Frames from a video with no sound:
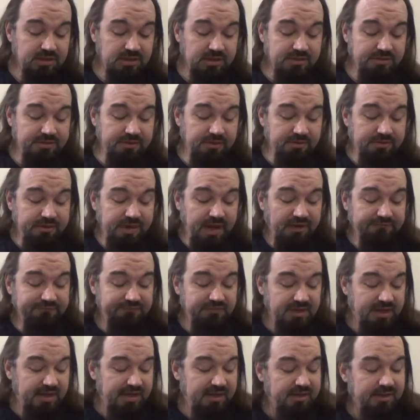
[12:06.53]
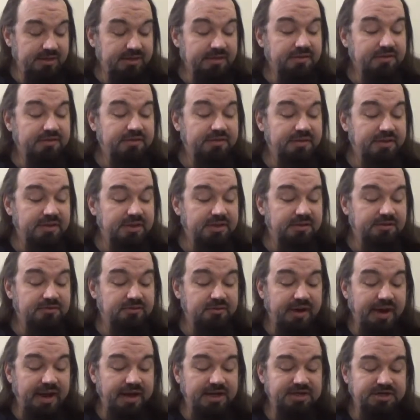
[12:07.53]
So Nightflyer is the
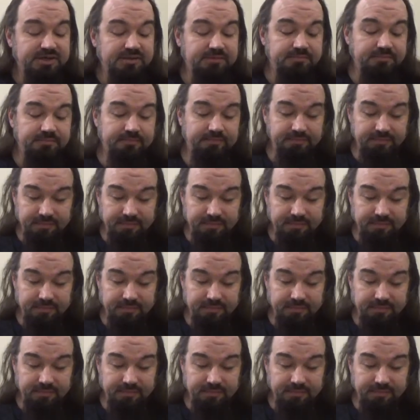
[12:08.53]
distraction,